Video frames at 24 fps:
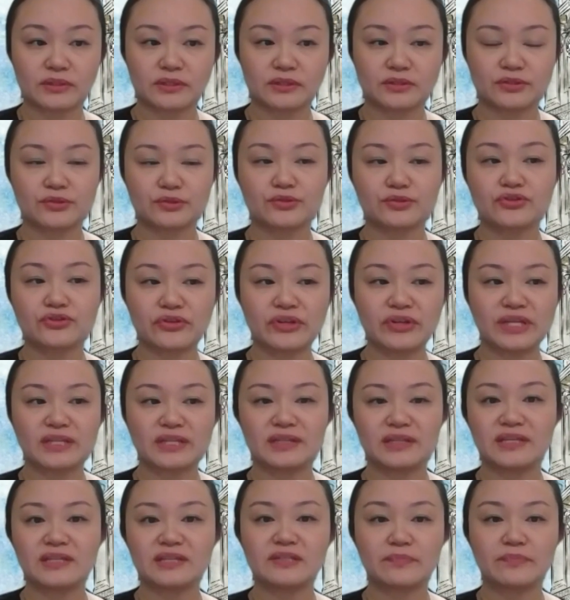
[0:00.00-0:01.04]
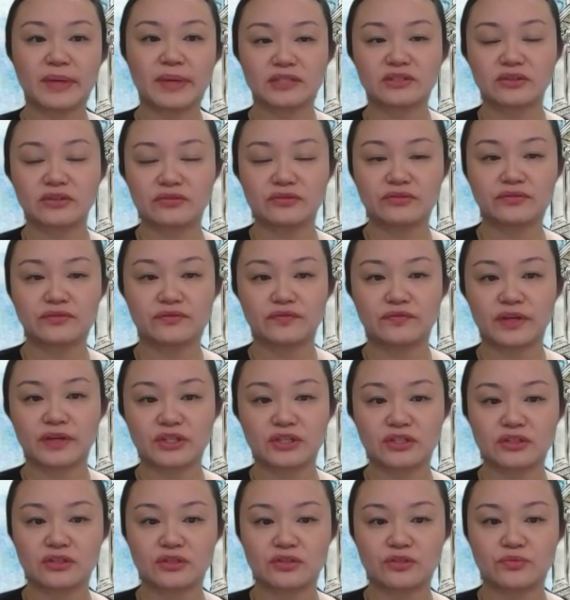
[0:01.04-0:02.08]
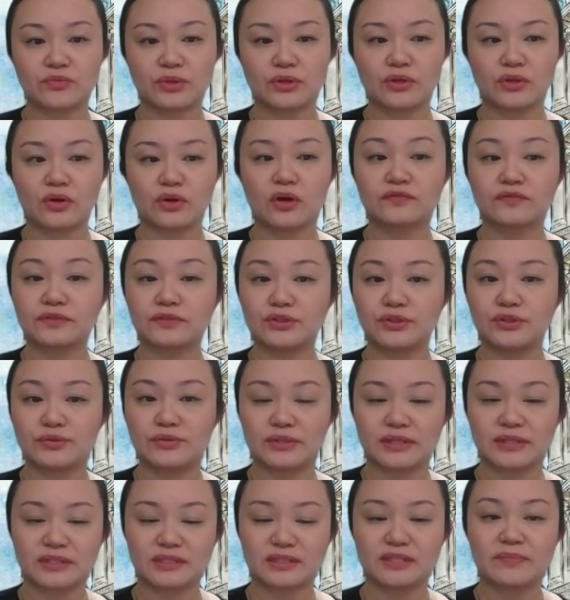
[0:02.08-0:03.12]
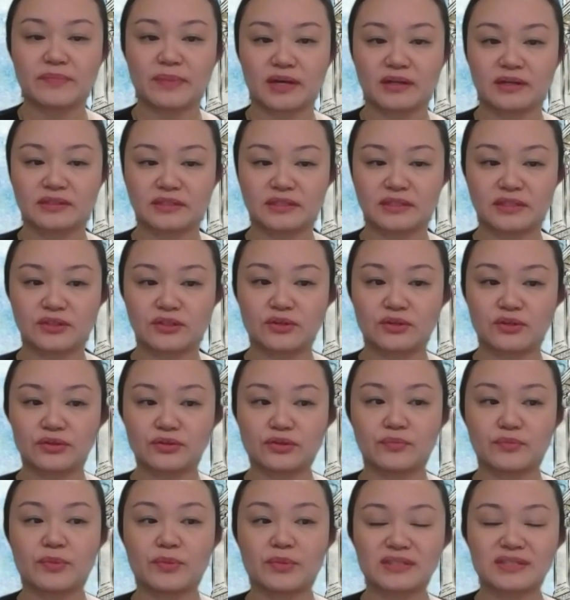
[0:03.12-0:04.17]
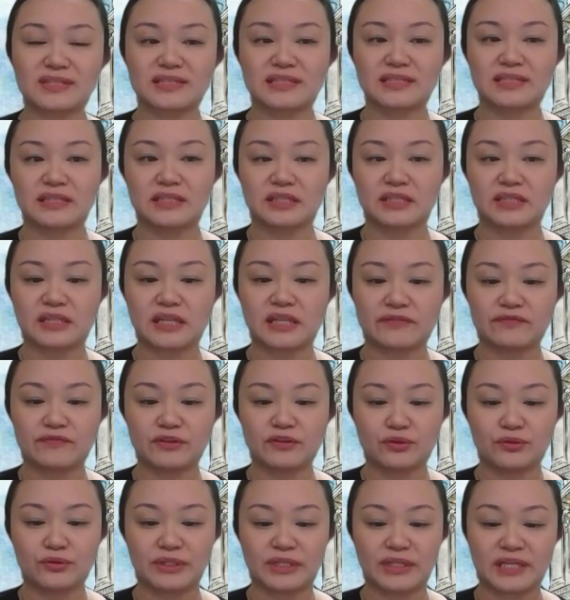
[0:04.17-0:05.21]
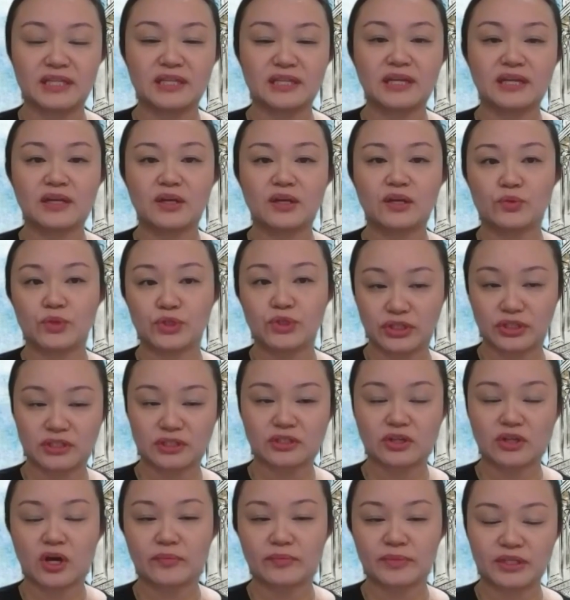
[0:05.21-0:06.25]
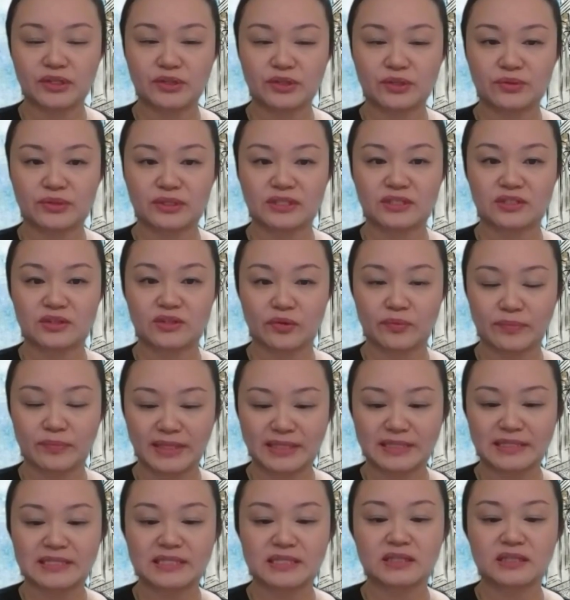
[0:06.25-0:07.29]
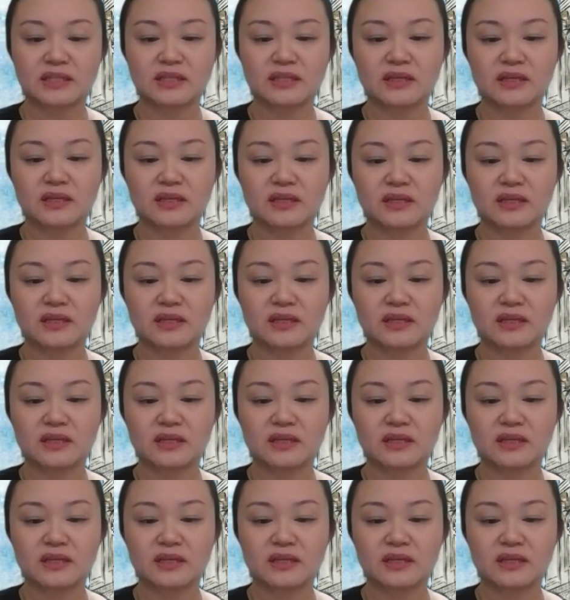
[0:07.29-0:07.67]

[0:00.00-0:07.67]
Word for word: And to treat these bacterial infections, we often use an antibiotic called amoxicillin clavulanate, which is commonly known as Augmentin.